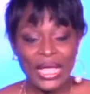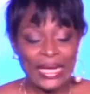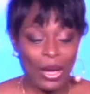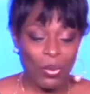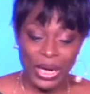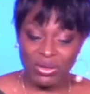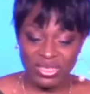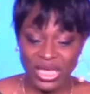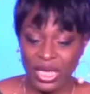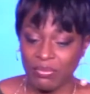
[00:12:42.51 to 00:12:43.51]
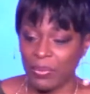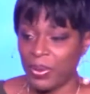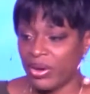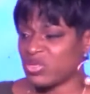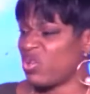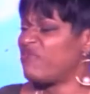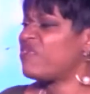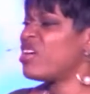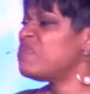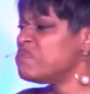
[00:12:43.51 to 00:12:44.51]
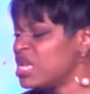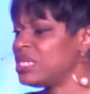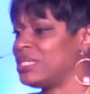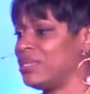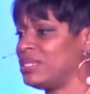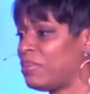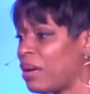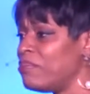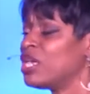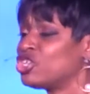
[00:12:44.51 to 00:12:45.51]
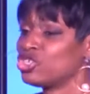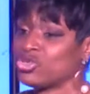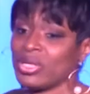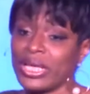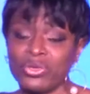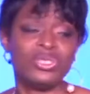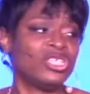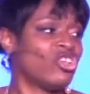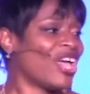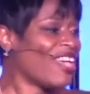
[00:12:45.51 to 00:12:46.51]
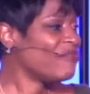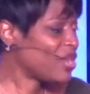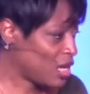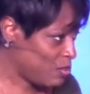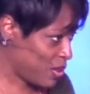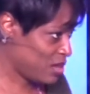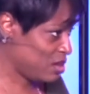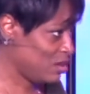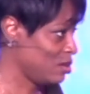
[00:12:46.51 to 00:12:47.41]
Now, when I was a kid, my parents were very militant about making sure that you did not envy any person.